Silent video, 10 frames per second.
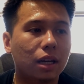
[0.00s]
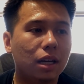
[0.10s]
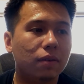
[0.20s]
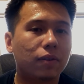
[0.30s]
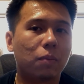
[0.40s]

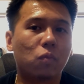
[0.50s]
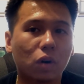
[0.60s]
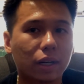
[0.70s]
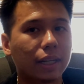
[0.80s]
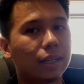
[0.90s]
if I'm
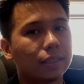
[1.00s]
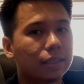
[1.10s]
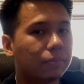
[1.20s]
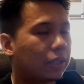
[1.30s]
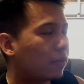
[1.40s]
working on
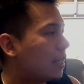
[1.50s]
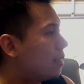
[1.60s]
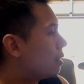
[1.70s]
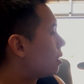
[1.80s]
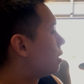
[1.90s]
something, right,
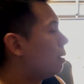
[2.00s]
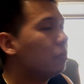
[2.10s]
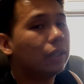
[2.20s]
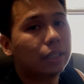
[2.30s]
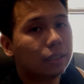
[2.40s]

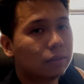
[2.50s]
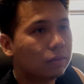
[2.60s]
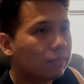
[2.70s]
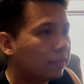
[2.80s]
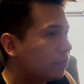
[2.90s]
disassembling,
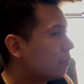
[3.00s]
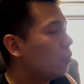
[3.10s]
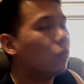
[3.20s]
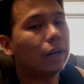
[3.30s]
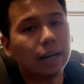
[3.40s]

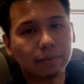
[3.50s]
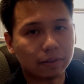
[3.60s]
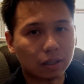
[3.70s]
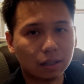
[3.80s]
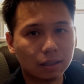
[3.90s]

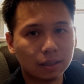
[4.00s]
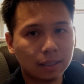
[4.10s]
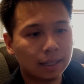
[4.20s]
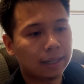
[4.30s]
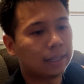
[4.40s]
whatever,
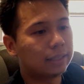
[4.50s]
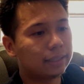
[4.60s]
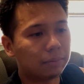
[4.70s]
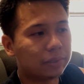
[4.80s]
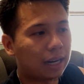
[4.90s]

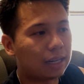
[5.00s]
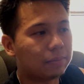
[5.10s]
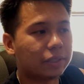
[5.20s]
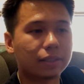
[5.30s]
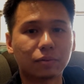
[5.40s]

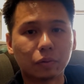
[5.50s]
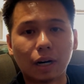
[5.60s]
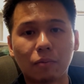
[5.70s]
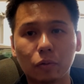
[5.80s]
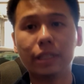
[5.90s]
sometimes when
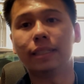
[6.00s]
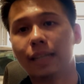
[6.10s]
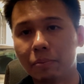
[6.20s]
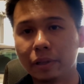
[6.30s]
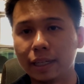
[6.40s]
I'm
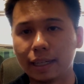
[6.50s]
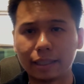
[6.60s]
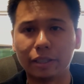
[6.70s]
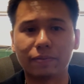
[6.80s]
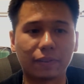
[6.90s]
reassembling,
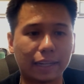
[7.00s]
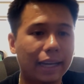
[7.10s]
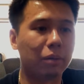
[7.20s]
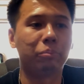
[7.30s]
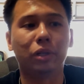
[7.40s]
you
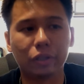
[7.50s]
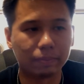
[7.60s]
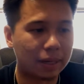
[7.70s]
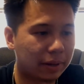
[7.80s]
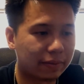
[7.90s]
forget a bolt,
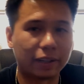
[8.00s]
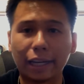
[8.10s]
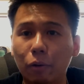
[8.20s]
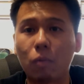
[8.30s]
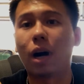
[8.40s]
maybe I forget
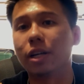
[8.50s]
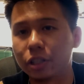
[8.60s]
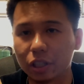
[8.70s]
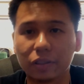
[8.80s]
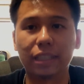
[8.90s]
a
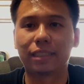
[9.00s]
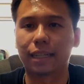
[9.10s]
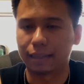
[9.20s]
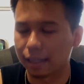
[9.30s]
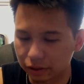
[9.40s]
washer, things
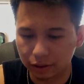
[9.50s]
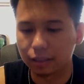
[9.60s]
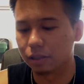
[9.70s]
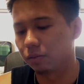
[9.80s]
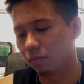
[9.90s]
like that. So this
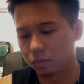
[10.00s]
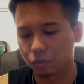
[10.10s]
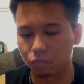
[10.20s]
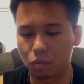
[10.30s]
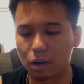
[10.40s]
is
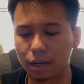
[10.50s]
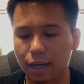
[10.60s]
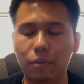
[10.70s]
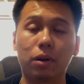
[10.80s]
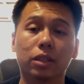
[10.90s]
why
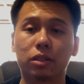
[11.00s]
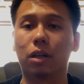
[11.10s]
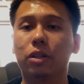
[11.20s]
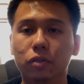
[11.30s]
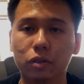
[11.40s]
I want to
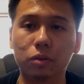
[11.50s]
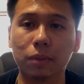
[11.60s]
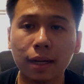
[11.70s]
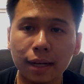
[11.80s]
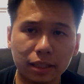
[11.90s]
start YouTube,
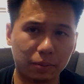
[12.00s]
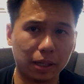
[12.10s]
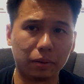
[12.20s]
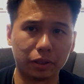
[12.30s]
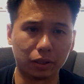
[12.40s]
to be
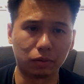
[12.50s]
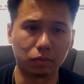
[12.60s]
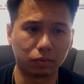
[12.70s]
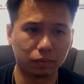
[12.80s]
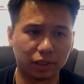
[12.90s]
able to
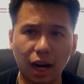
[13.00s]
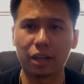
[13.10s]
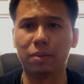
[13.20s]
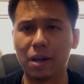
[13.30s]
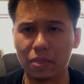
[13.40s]

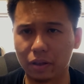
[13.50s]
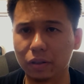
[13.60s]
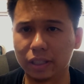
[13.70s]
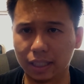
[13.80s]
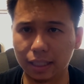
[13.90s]
document
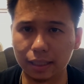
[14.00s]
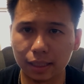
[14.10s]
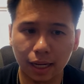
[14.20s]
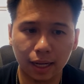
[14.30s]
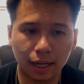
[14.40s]
those things.
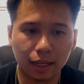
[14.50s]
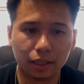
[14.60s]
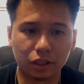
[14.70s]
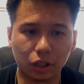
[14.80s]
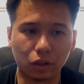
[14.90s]

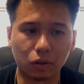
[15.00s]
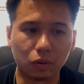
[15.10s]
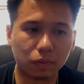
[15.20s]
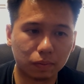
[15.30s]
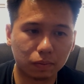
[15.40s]

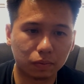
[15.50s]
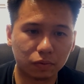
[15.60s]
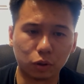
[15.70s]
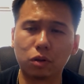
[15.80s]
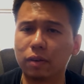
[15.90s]
So
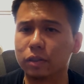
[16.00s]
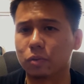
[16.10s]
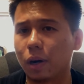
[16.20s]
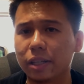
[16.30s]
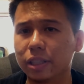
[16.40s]
for whoever's
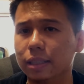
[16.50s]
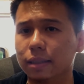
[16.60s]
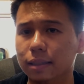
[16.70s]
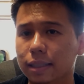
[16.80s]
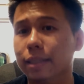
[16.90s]
watching
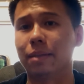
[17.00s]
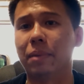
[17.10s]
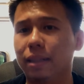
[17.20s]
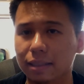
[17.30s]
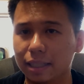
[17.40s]
doesn't
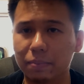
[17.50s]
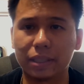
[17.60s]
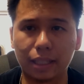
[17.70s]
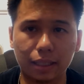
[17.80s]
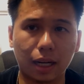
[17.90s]
make the same
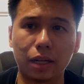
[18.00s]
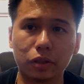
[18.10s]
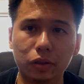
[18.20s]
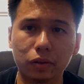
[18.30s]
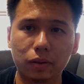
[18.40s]
mistakes I
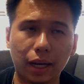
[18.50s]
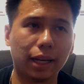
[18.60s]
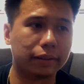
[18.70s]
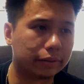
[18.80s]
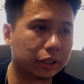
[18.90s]
do.
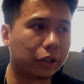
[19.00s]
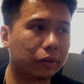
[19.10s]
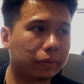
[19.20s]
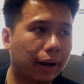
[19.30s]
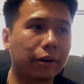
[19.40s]
And
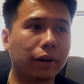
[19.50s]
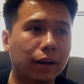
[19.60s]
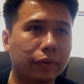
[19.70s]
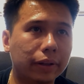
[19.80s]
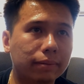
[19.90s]
so I don't have to